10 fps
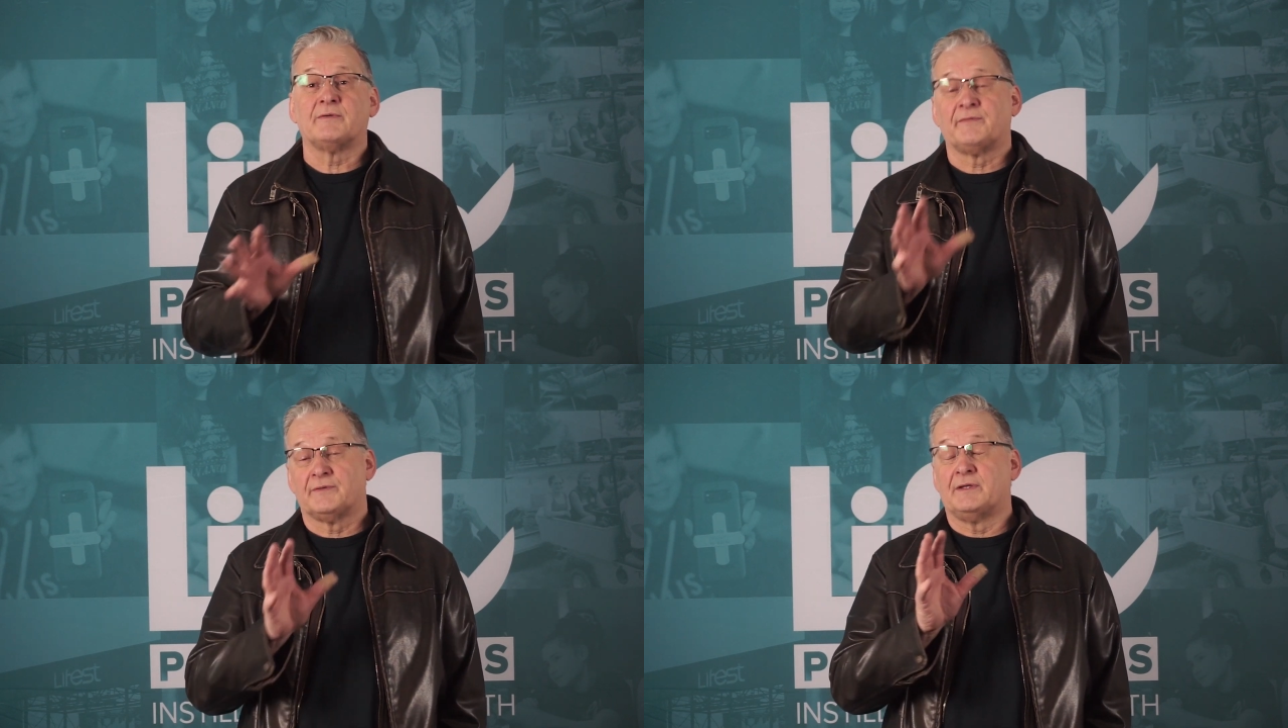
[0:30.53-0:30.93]

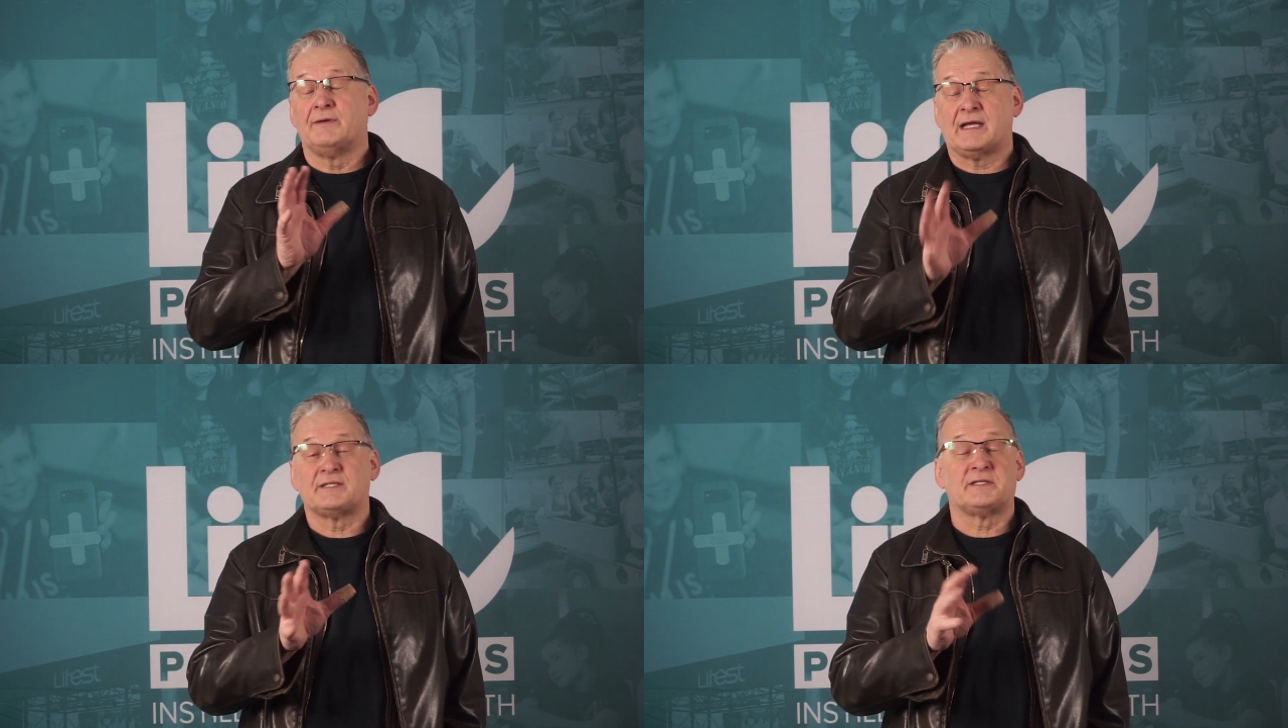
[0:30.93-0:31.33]
for the
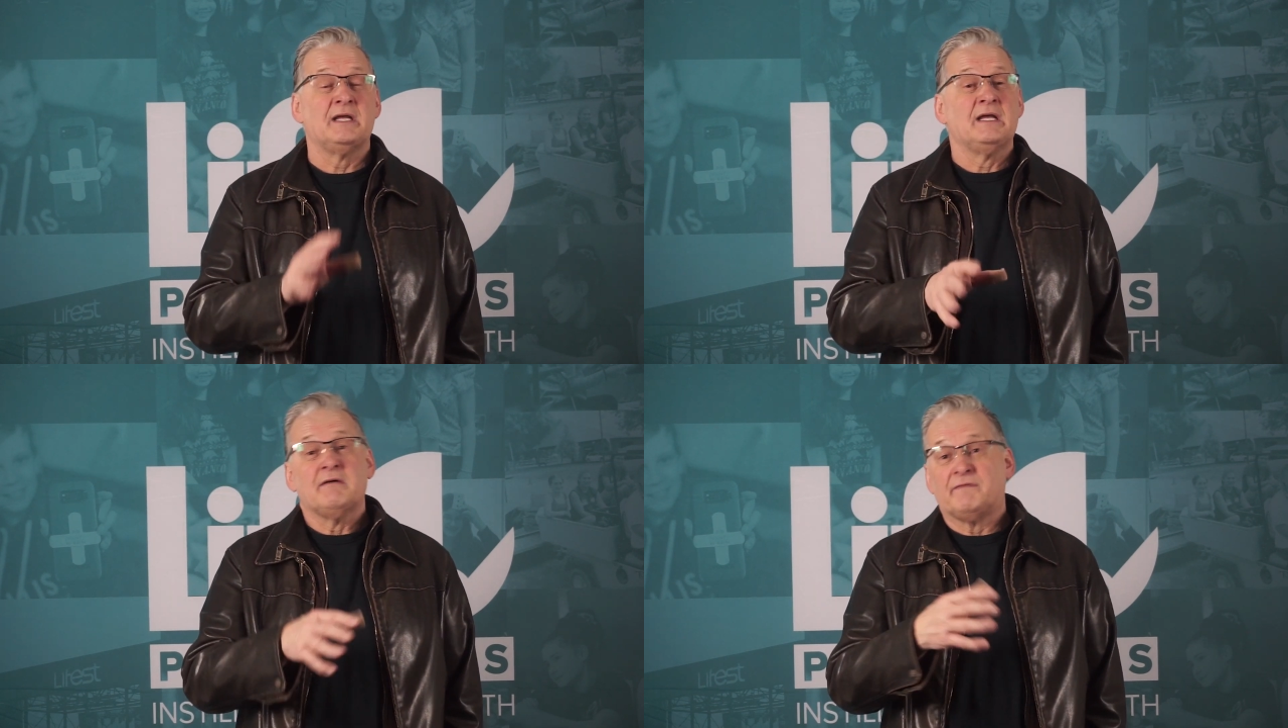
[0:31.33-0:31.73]
next
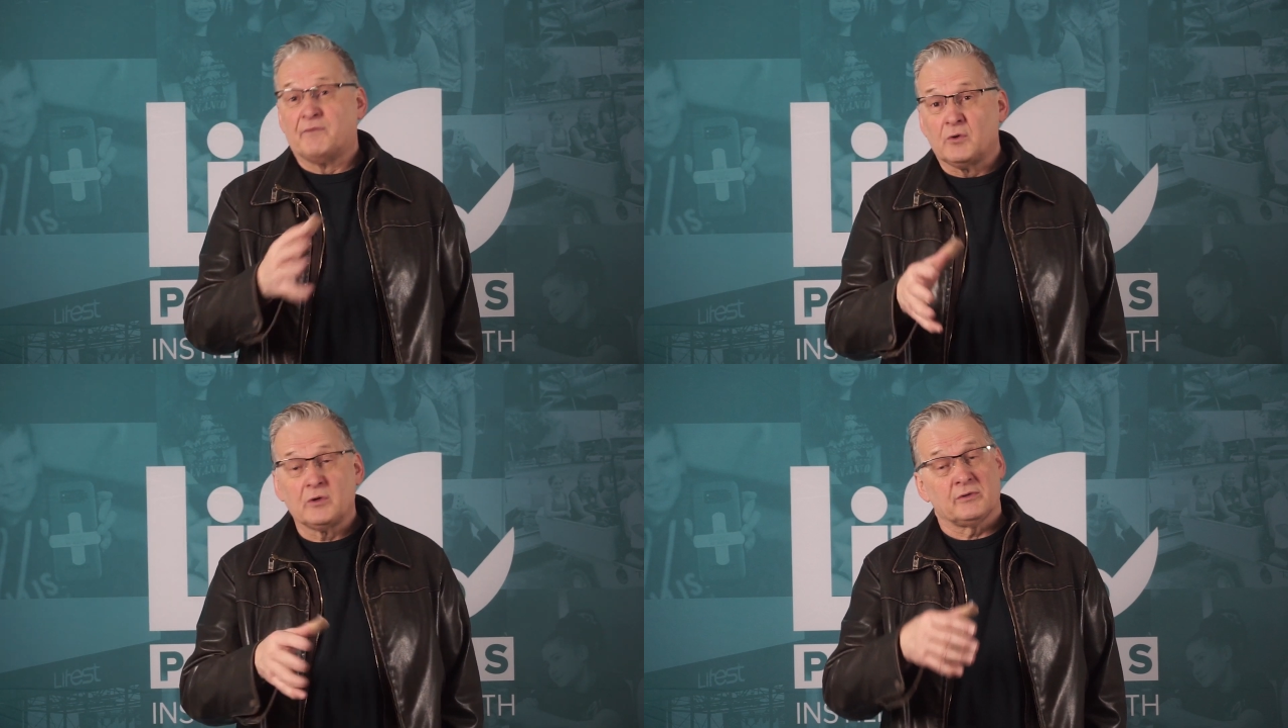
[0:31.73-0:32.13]

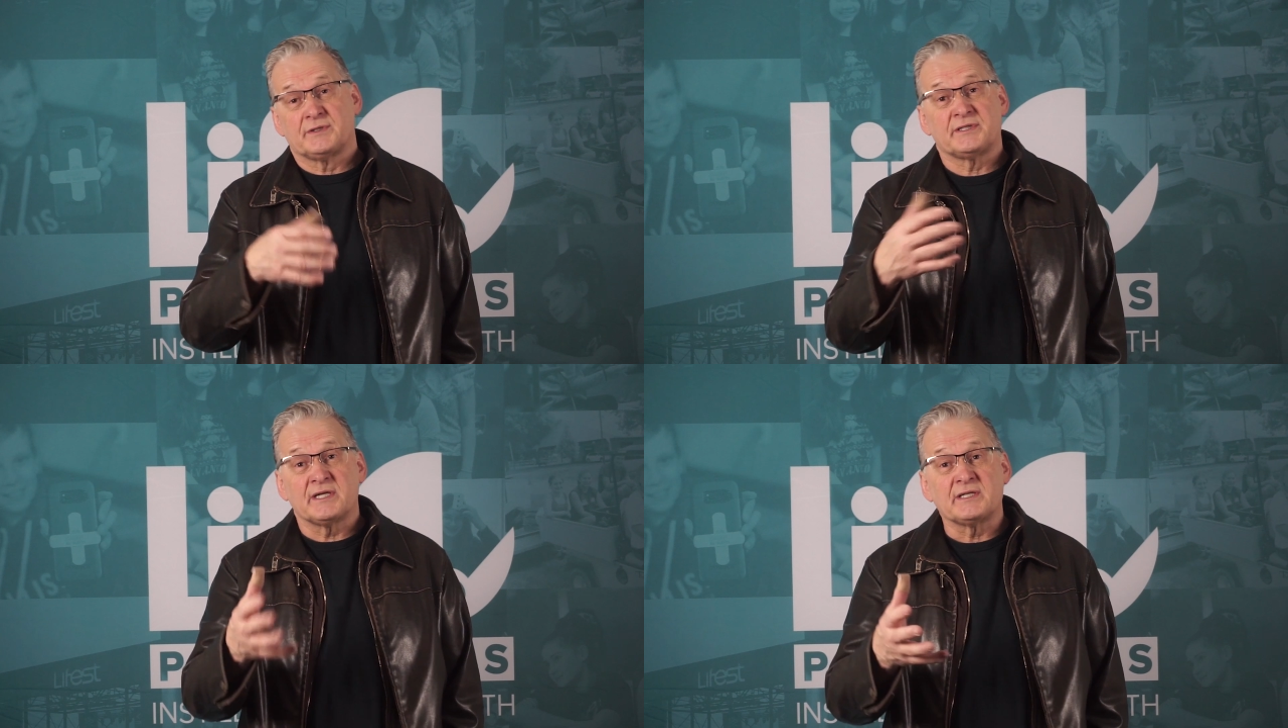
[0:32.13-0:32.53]
4 or
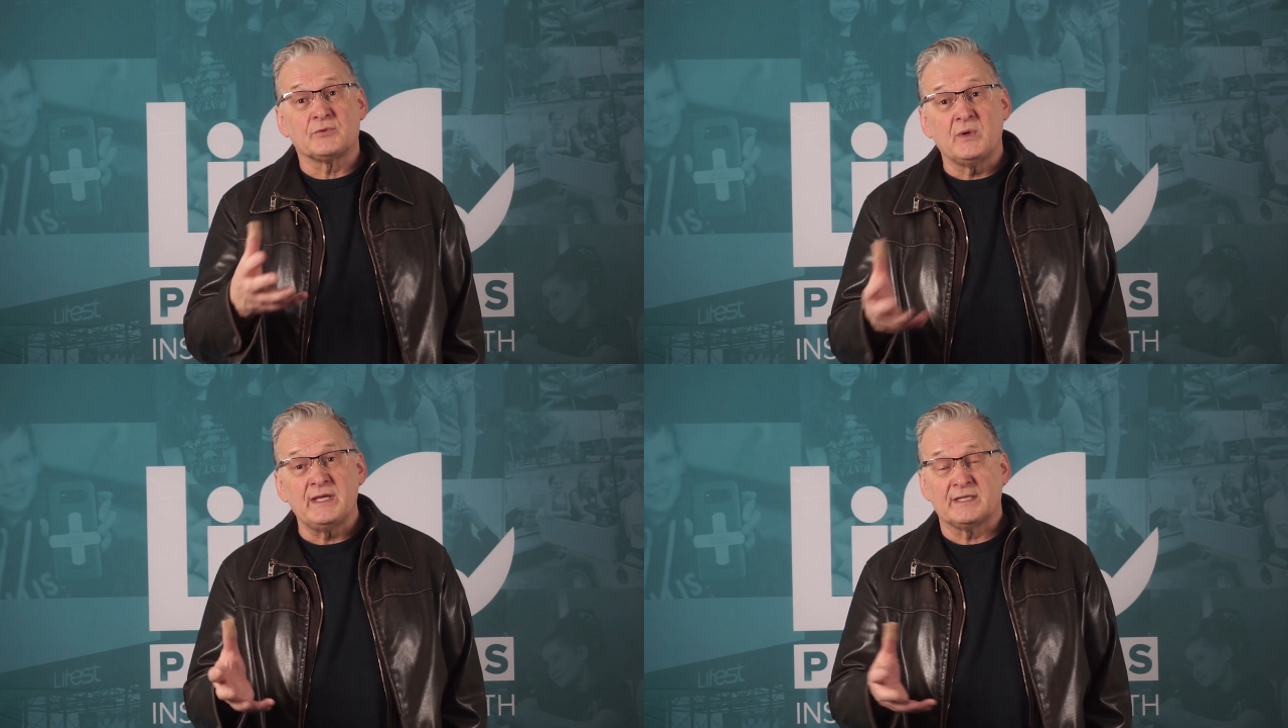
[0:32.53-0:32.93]
6
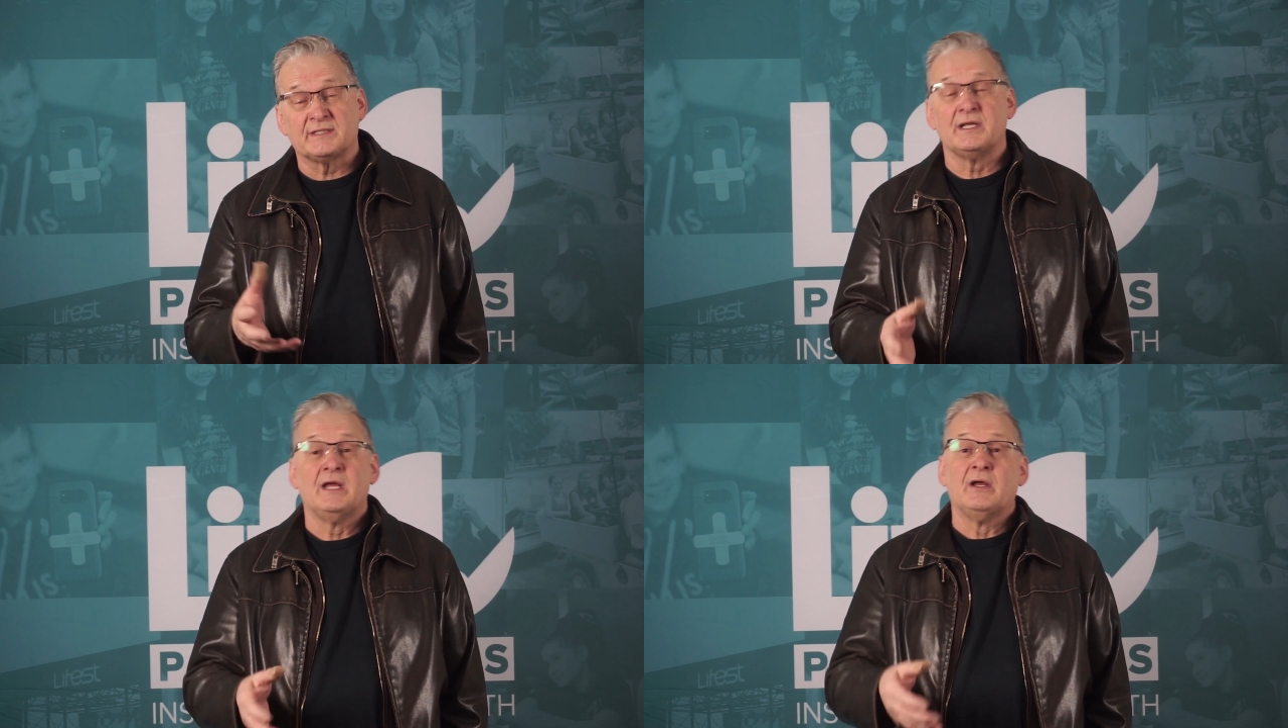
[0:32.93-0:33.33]
weeks.